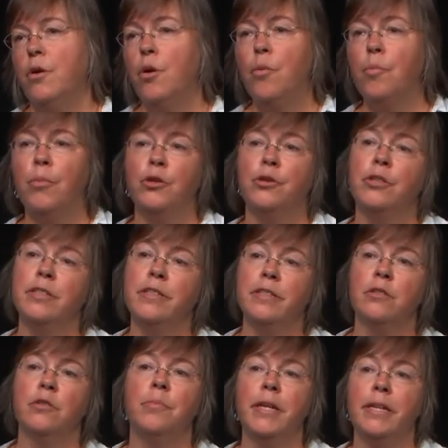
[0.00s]
But you can
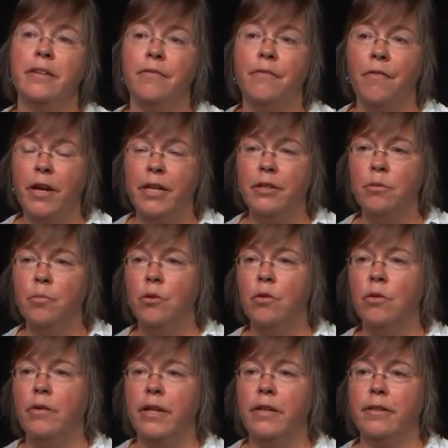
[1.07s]
still make it
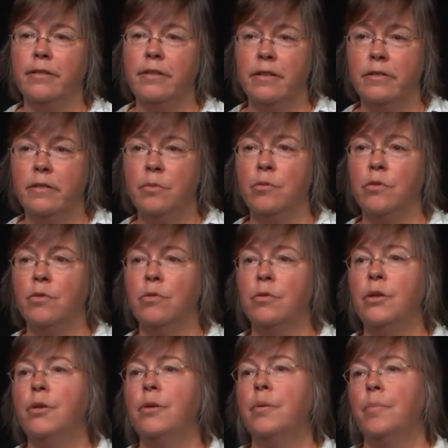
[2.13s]
findable and accessible
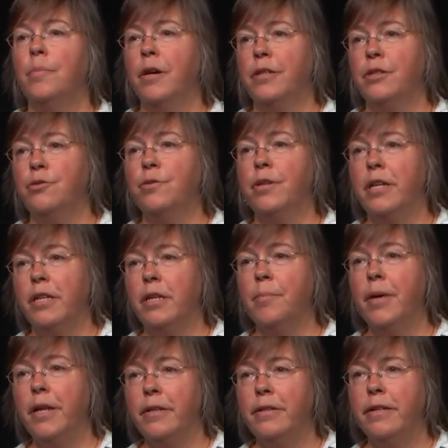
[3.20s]
by creating a
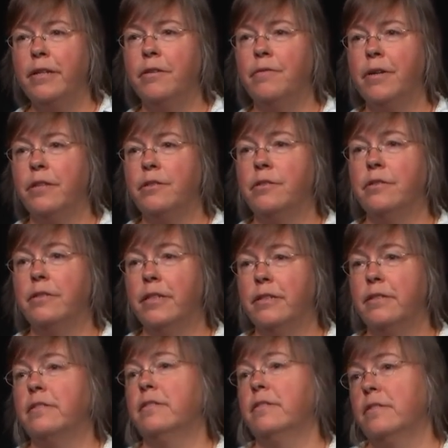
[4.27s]
metadata record
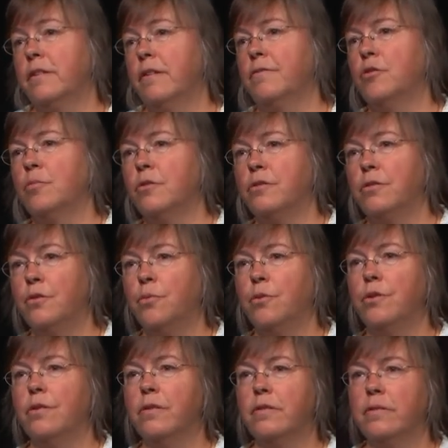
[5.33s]
that's discoverable to the
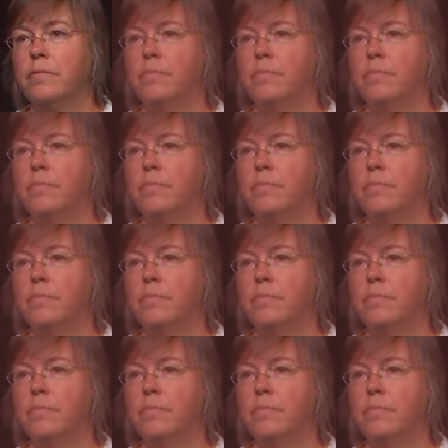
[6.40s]
world.